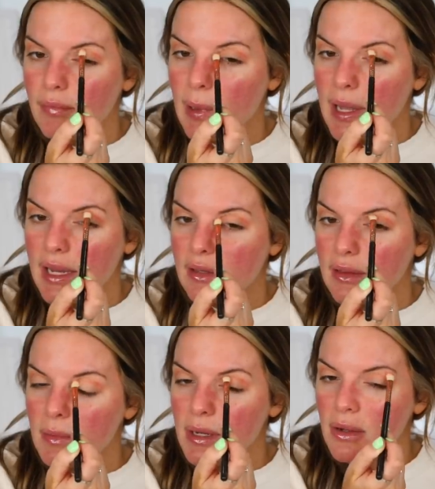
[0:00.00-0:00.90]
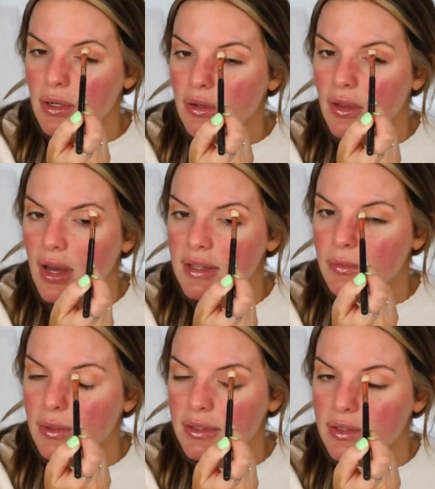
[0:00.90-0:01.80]
But let me know your thoughts.
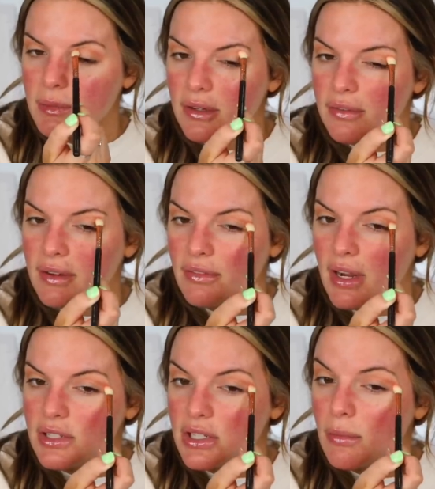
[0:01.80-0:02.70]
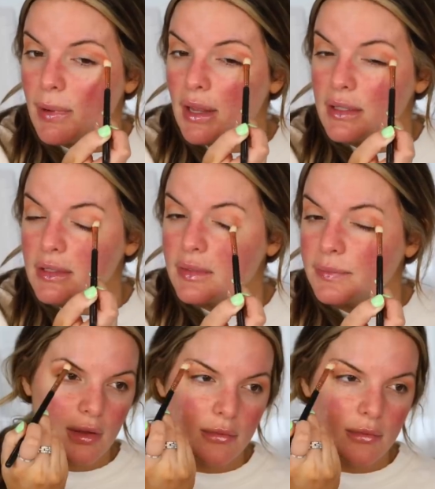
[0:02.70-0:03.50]
What are some of your favorite eyeshadow palettes?